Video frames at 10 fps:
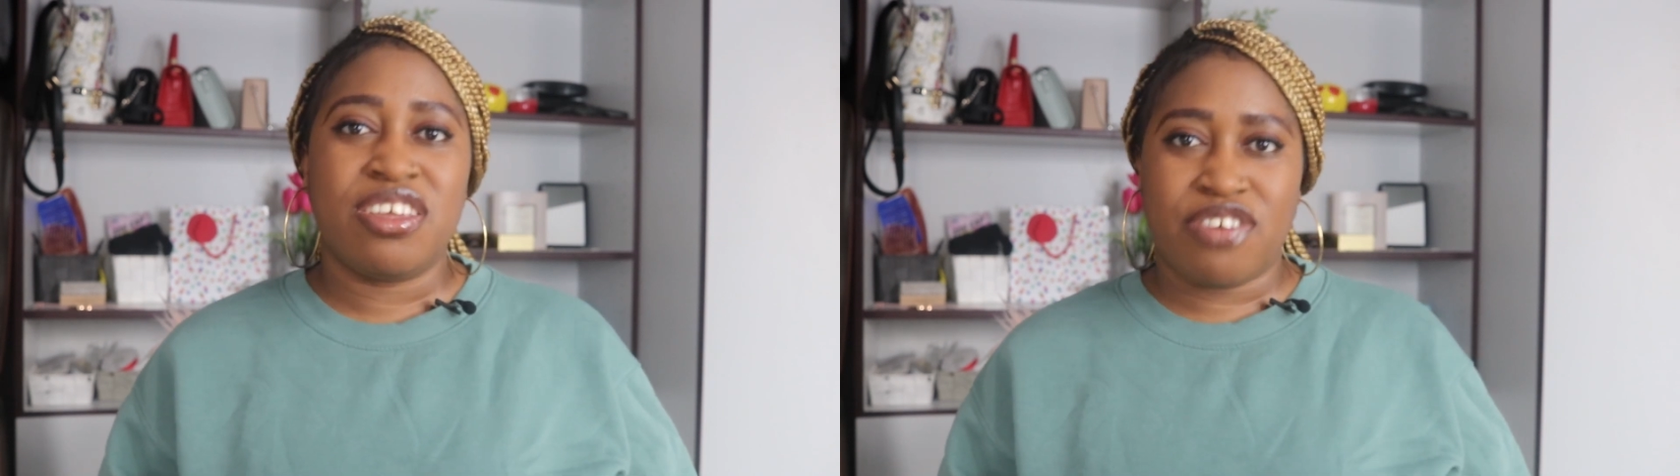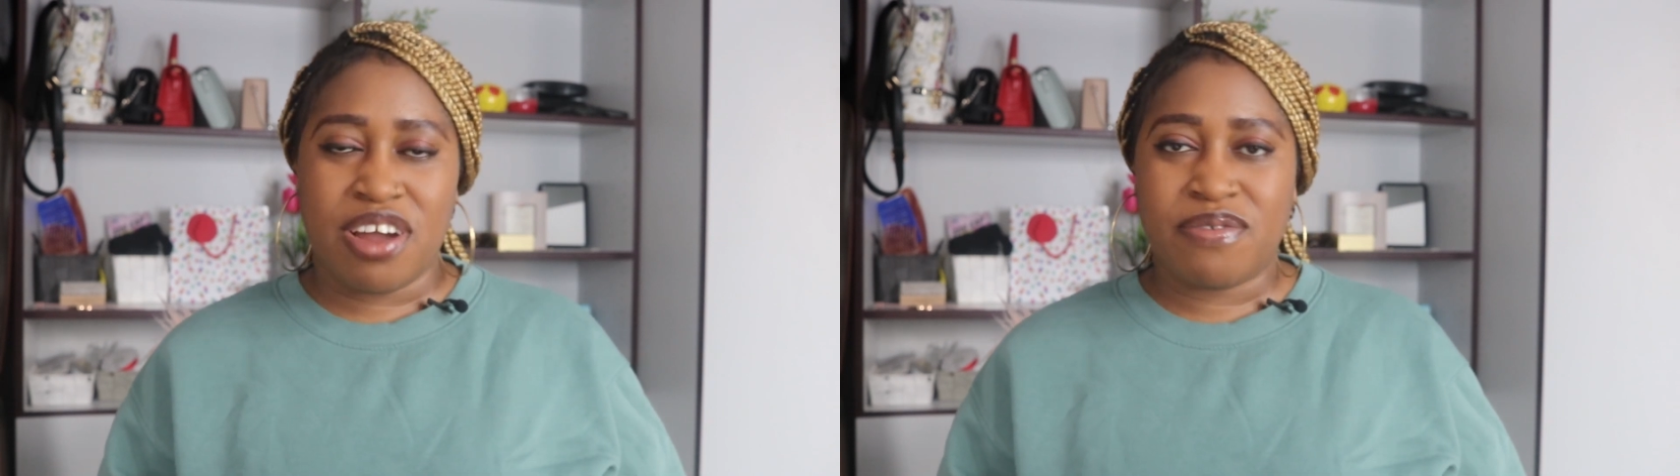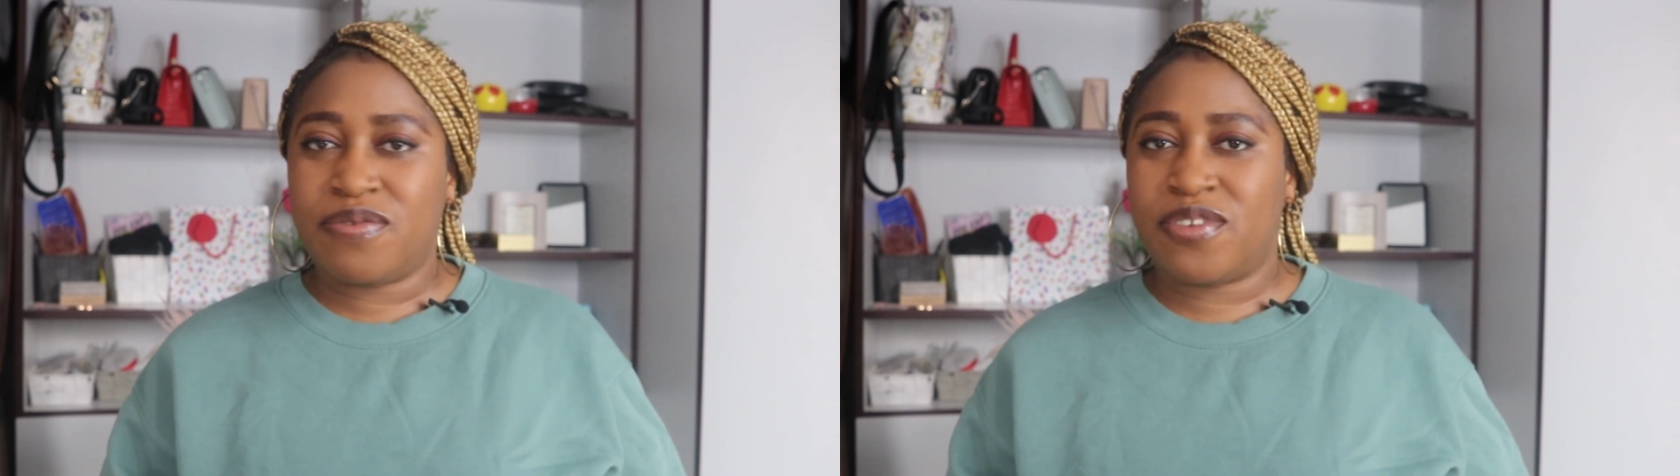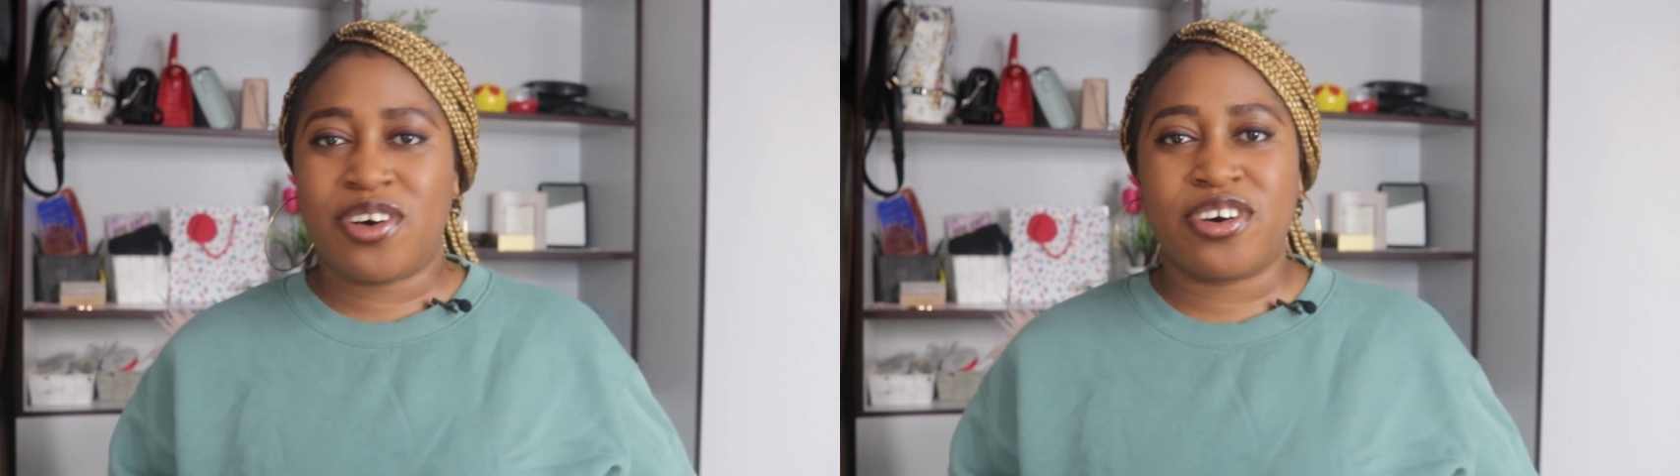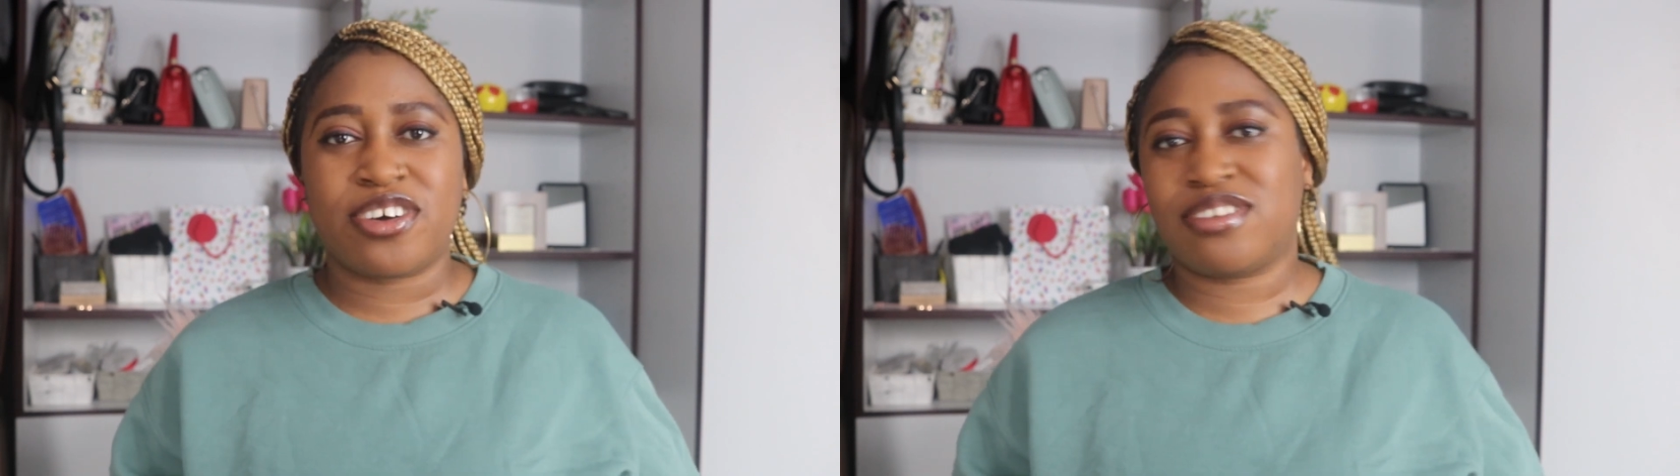travel
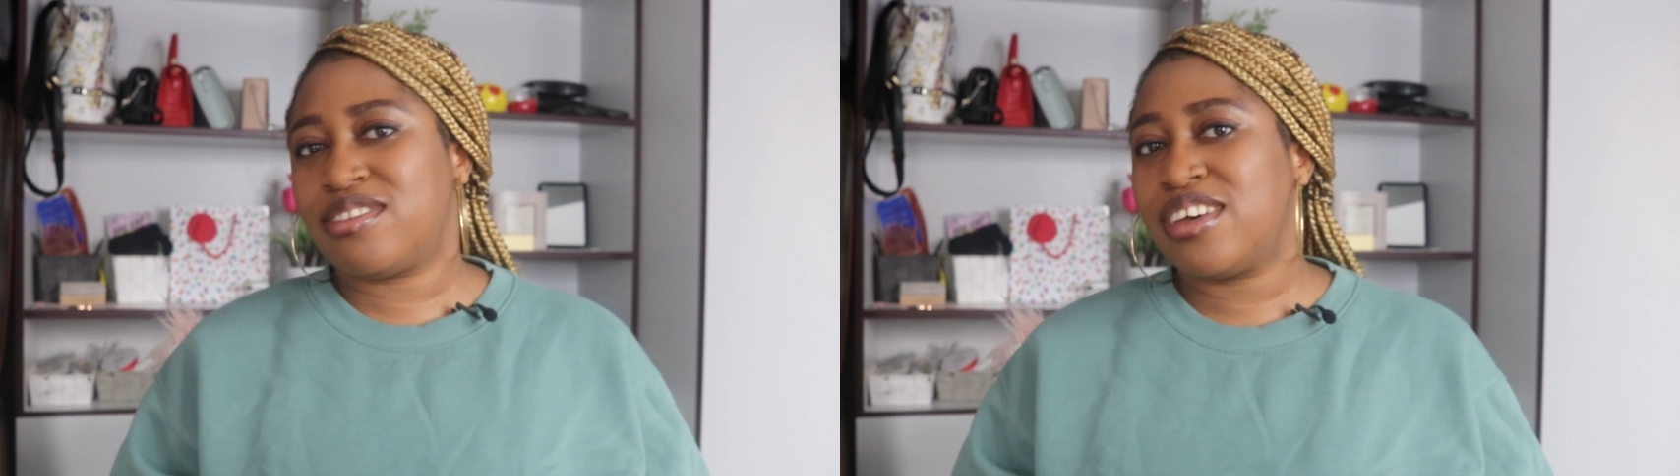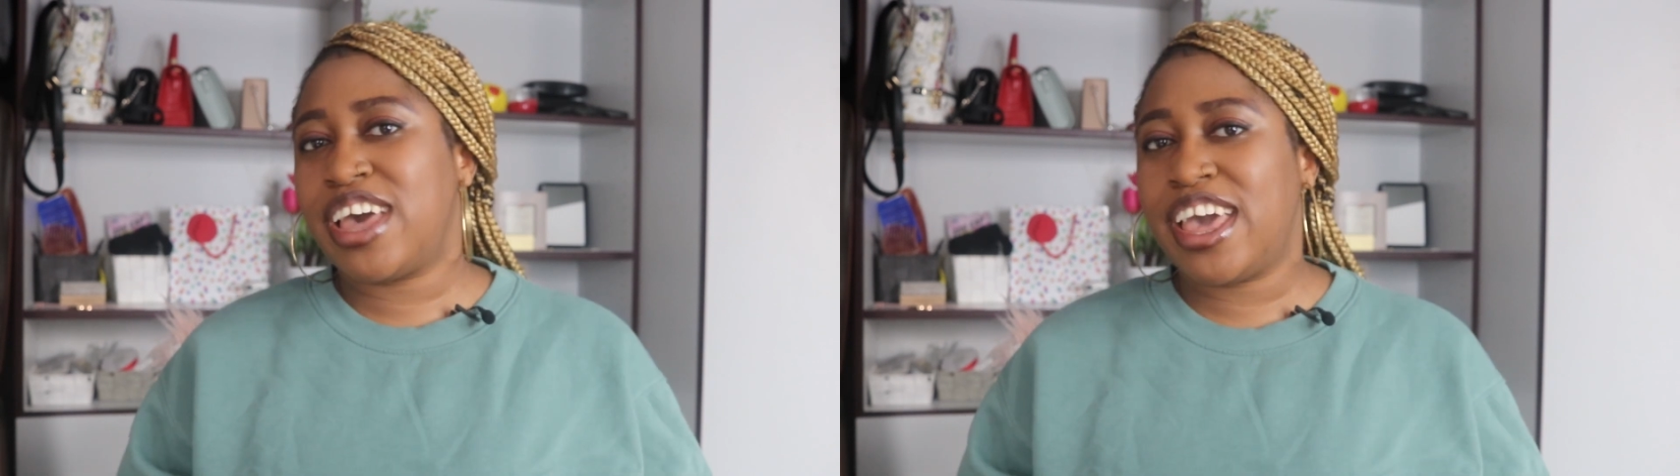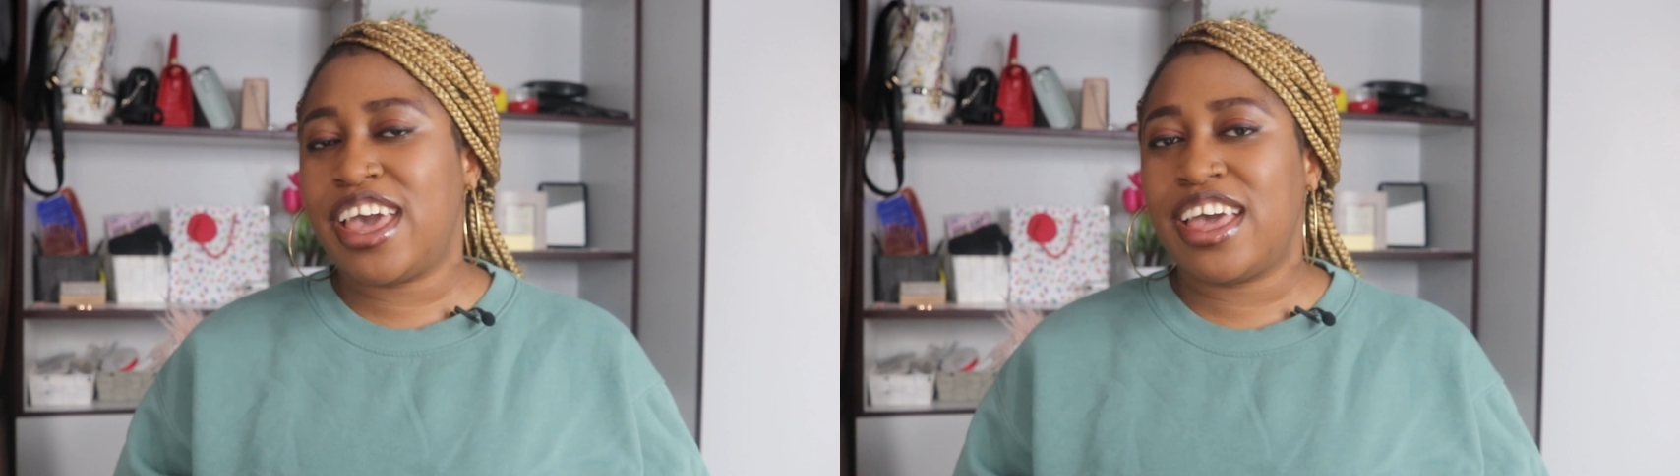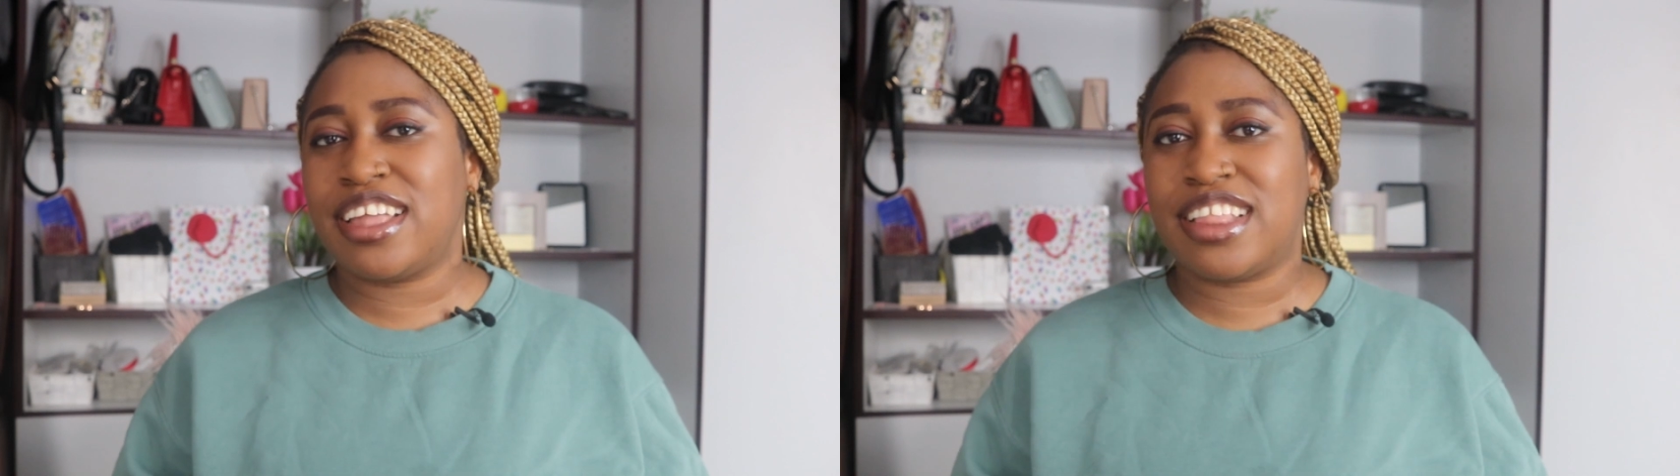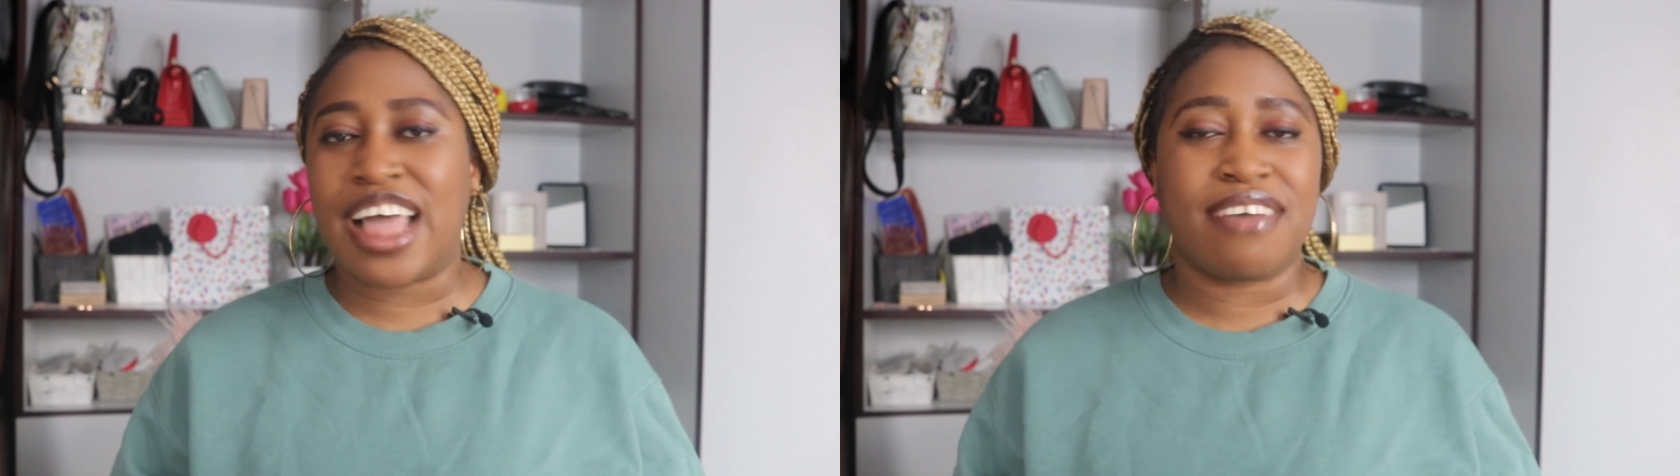vlogs
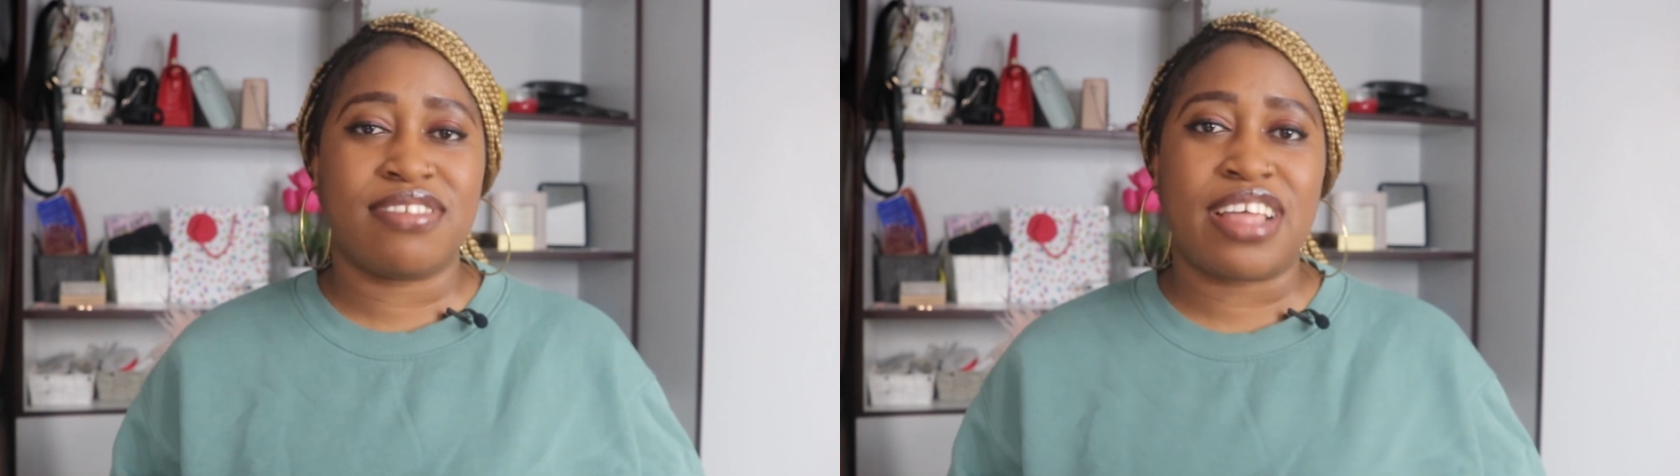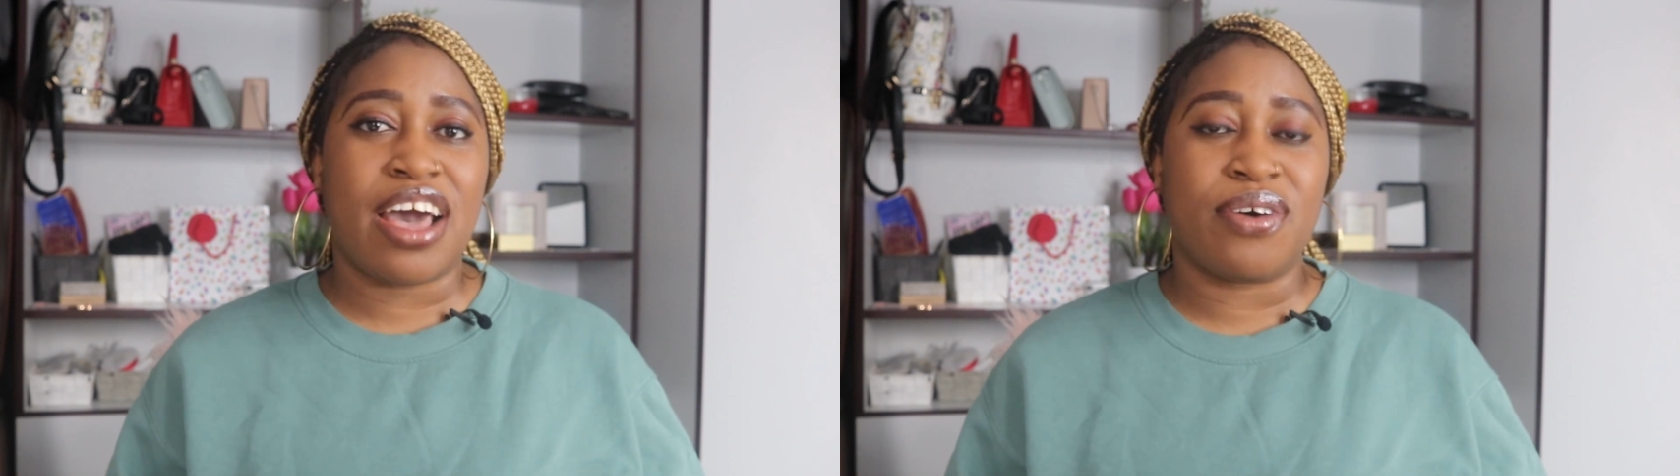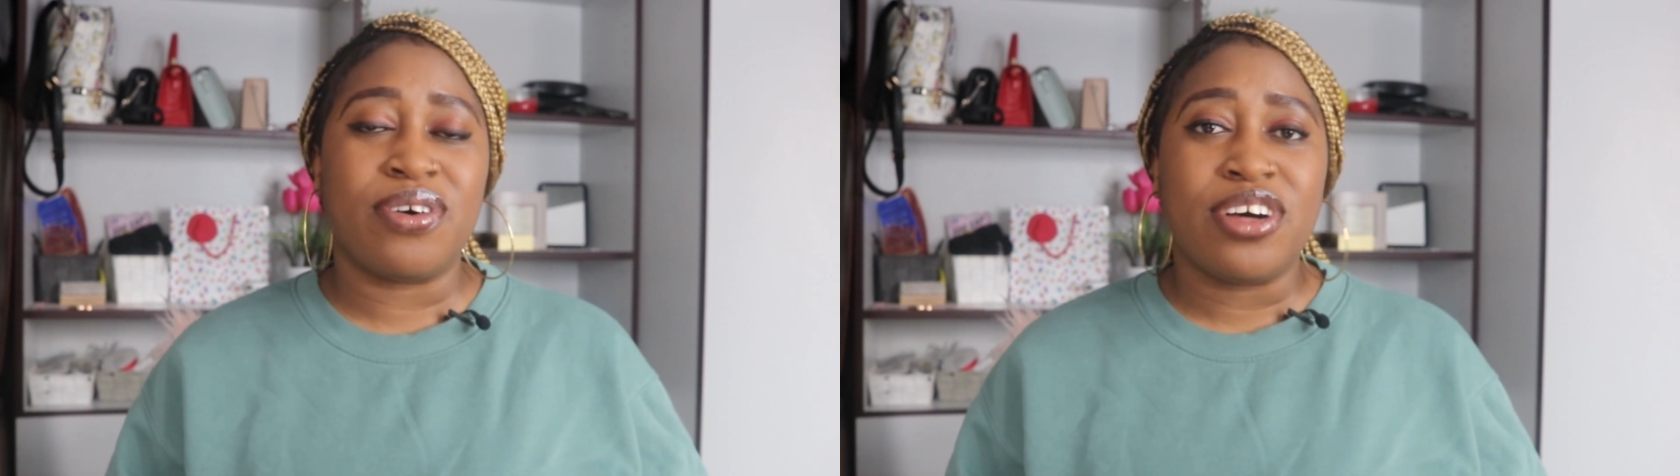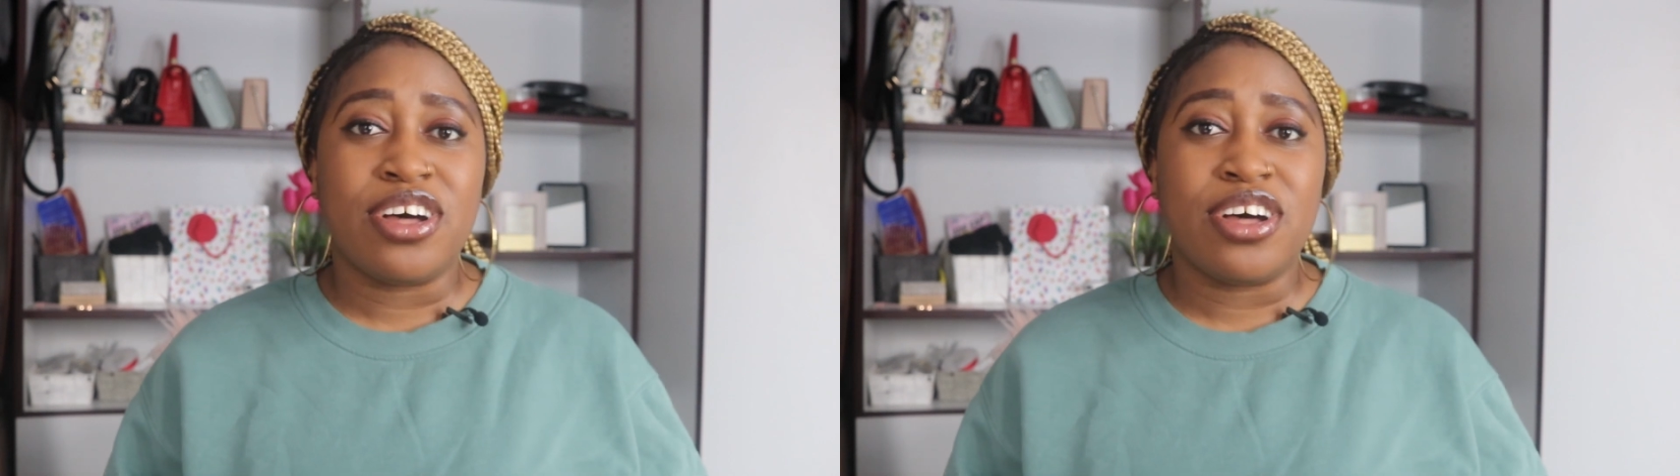and lifestyle,